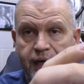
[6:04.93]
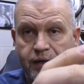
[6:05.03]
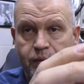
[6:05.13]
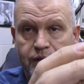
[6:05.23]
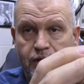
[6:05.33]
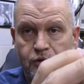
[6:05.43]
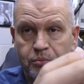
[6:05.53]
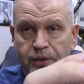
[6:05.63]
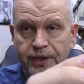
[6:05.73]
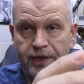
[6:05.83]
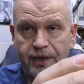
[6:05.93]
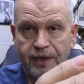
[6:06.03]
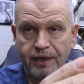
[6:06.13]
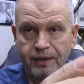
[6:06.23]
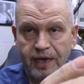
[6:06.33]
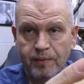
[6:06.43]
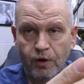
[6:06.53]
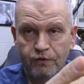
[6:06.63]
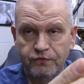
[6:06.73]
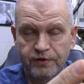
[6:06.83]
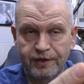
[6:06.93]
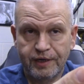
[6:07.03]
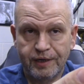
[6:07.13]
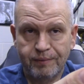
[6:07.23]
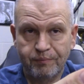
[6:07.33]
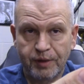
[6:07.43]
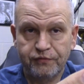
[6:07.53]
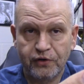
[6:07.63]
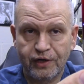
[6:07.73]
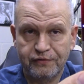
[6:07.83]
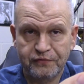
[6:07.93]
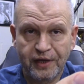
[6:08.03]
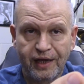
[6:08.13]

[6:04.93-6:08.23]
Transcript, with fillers: band where the gold plating came off, uh, buffed off